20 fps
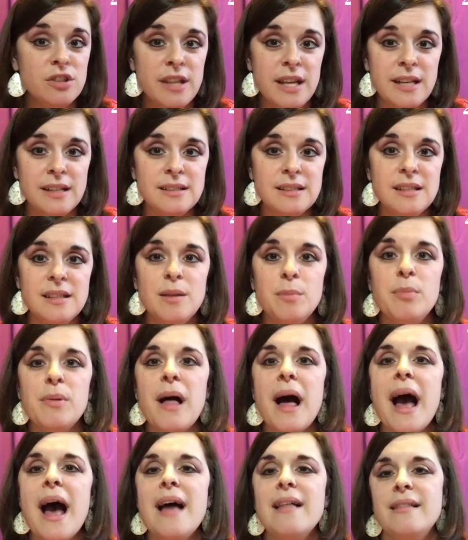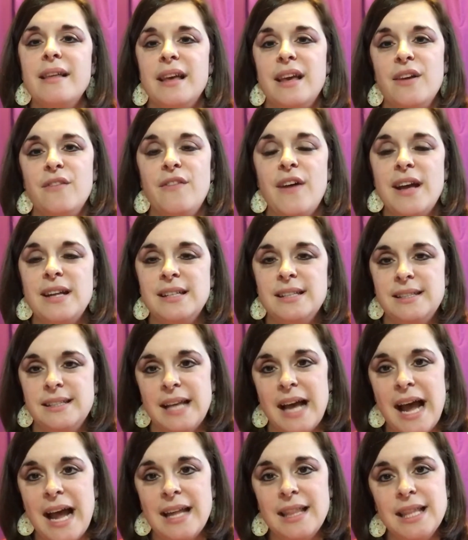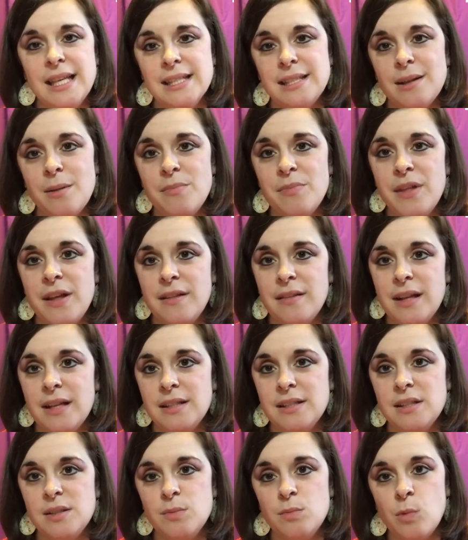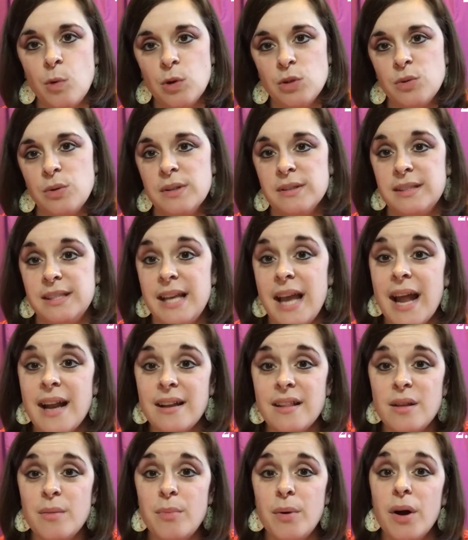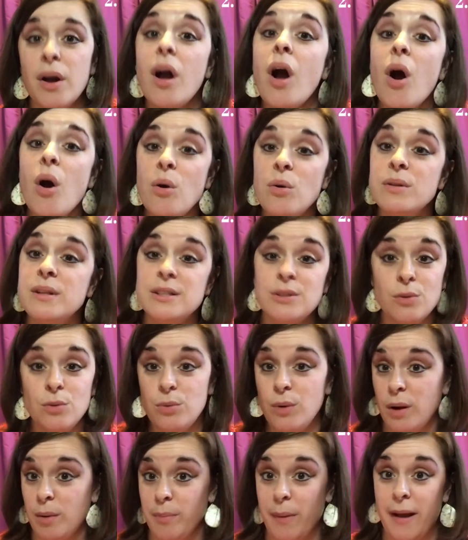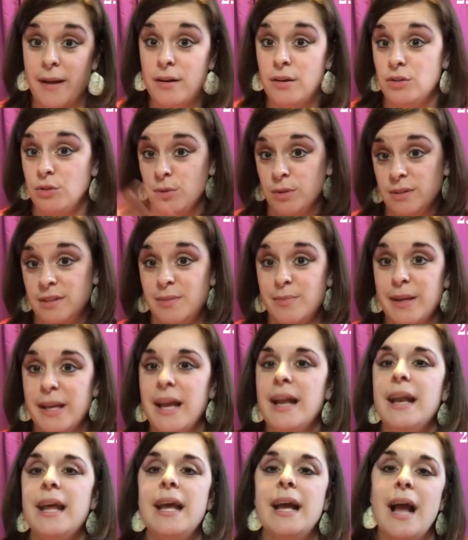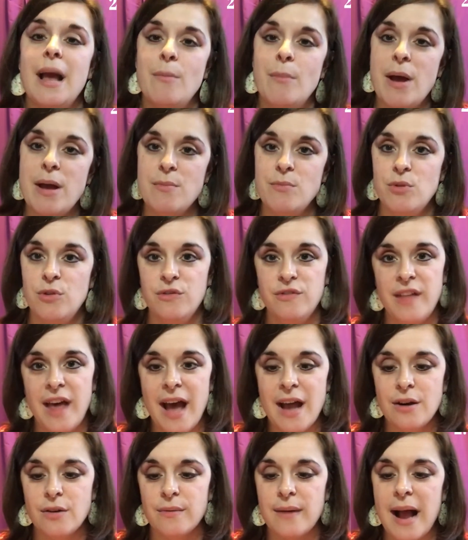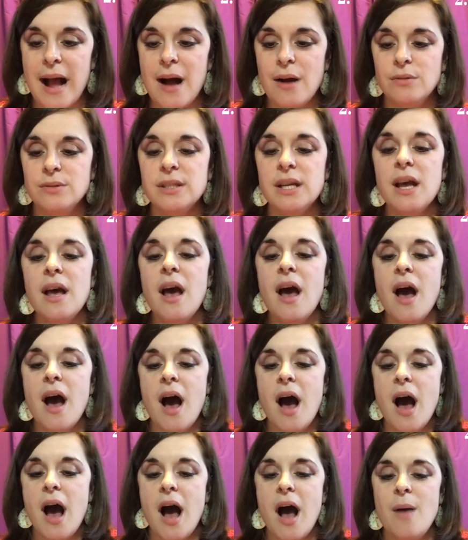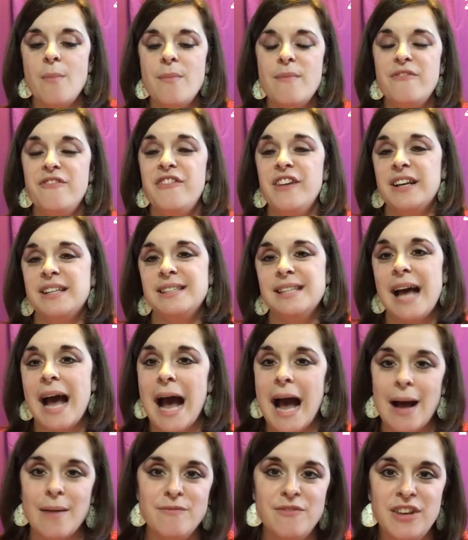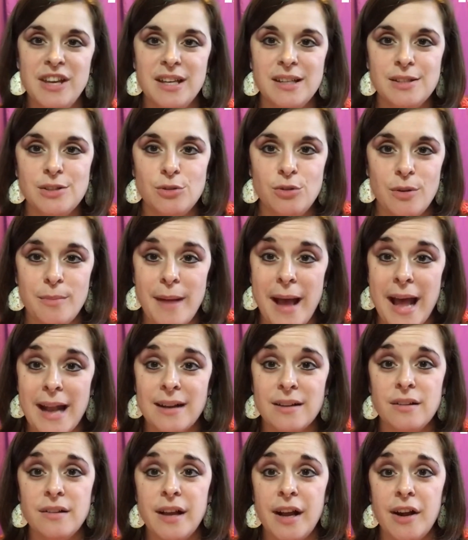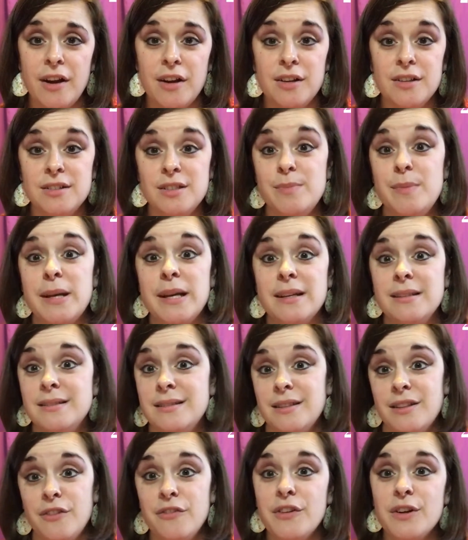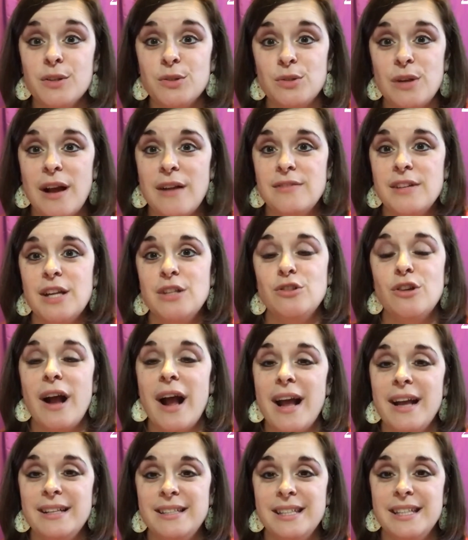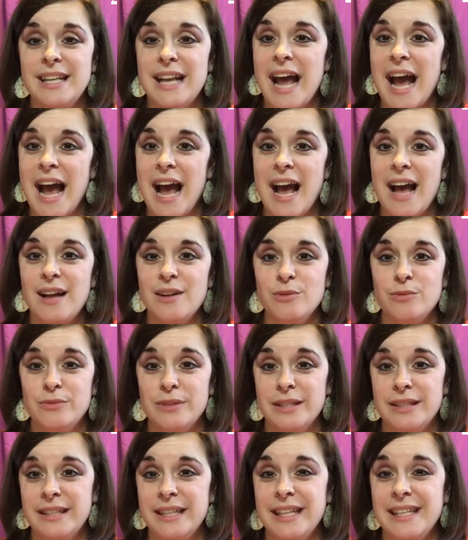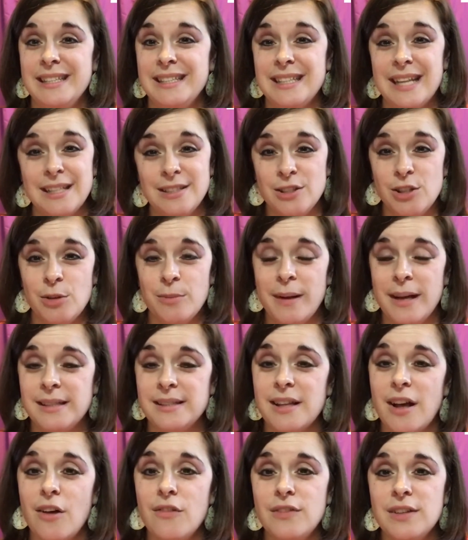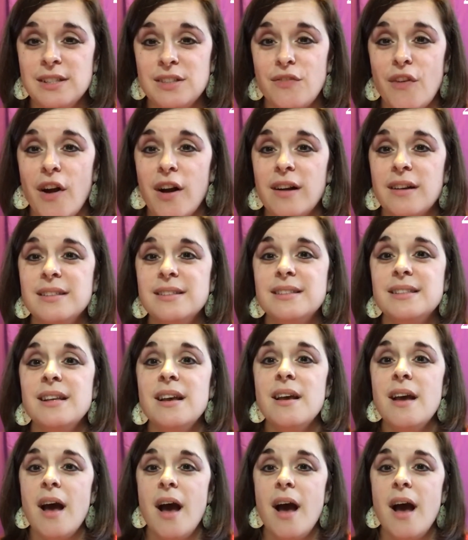things in the plot. Like if I decide that something that's more towards the end of the book, oh, this would work better towards the beginning, I might move that around. Fix obvious grammatical errors, because in the first draft I tried to not really censor myself as far as